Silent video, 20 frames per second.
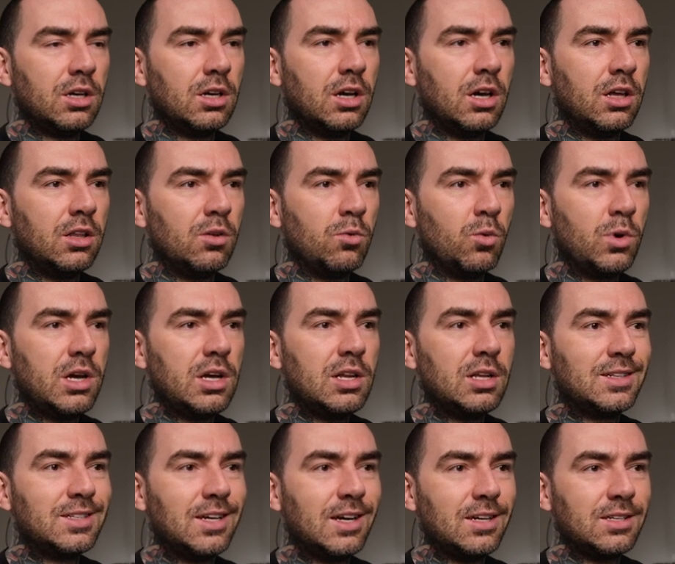And the way to
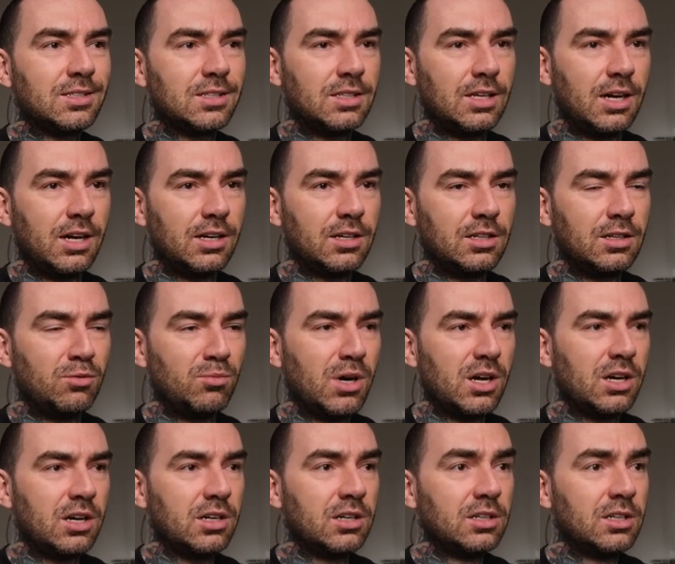test that, in
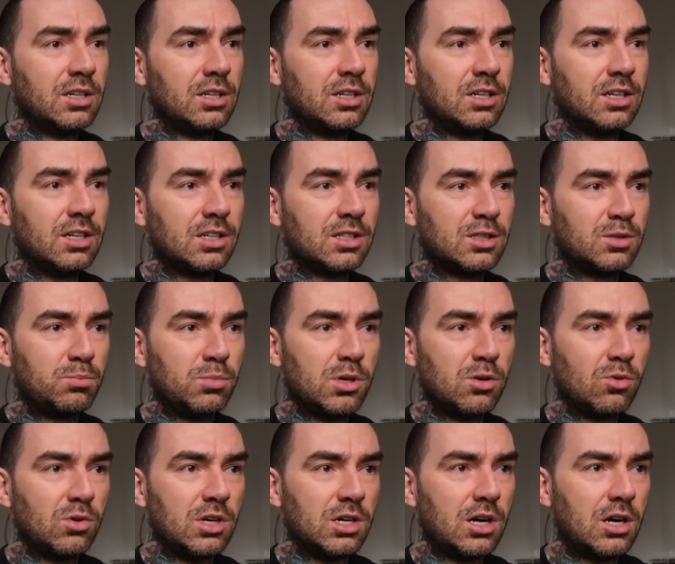my
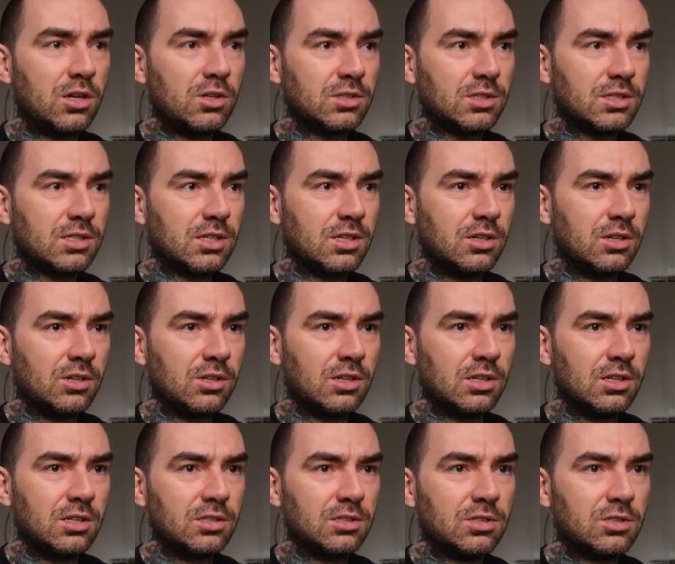experience here,
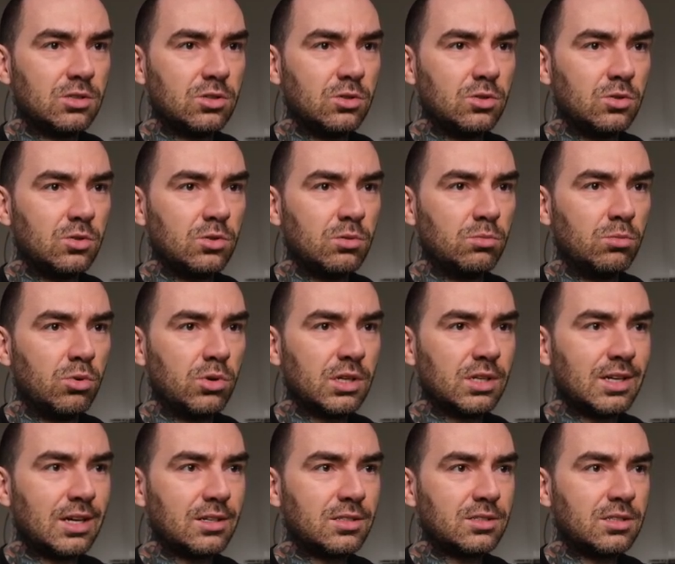is to bring
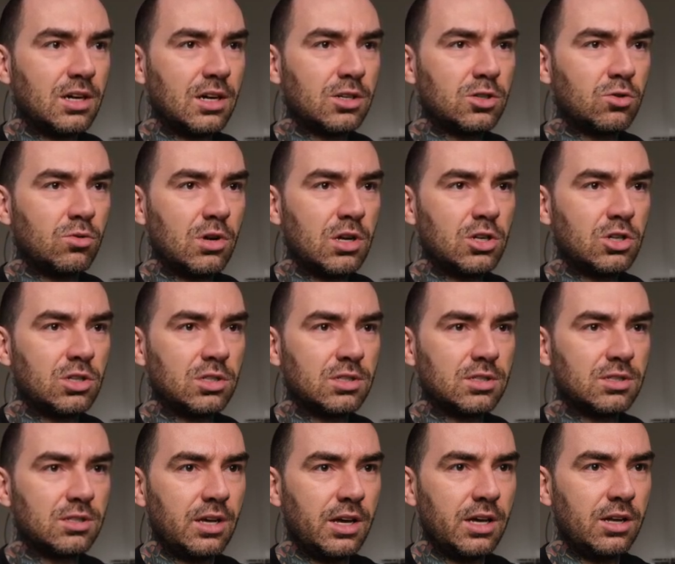that saturation
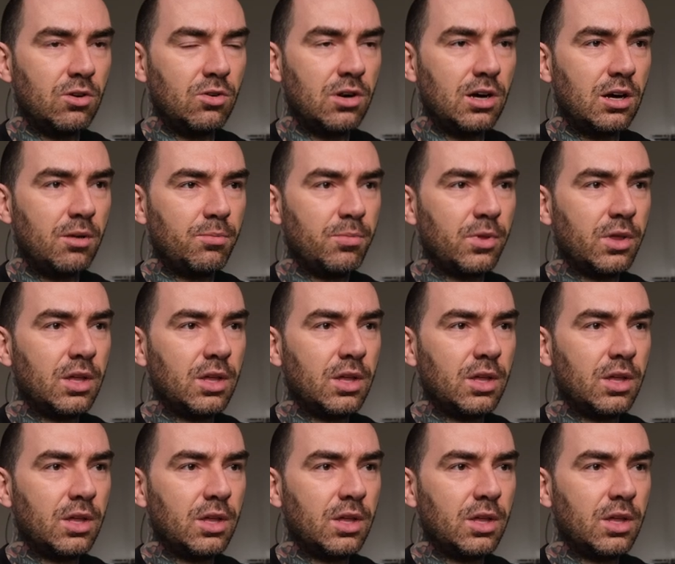slider up.